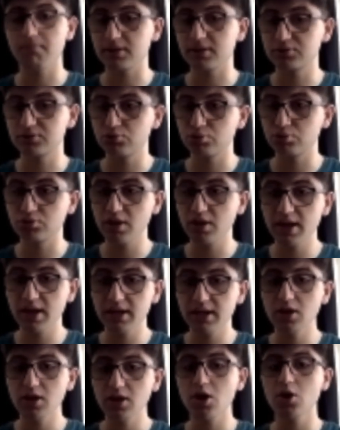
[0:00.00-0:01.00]
But
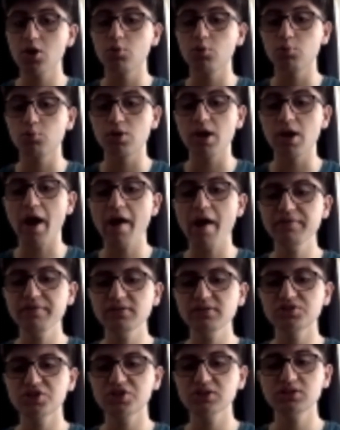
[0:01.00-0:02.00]
today, we
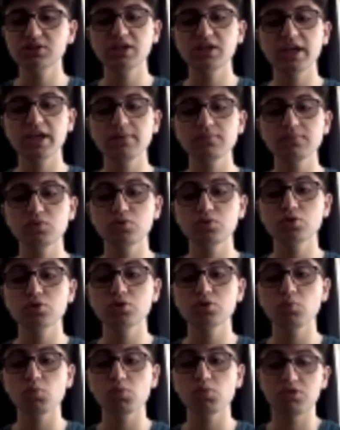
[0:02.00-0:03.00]
haven't just came to
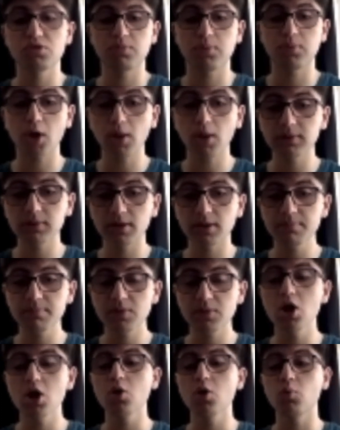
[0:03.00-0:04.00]
you with the problem,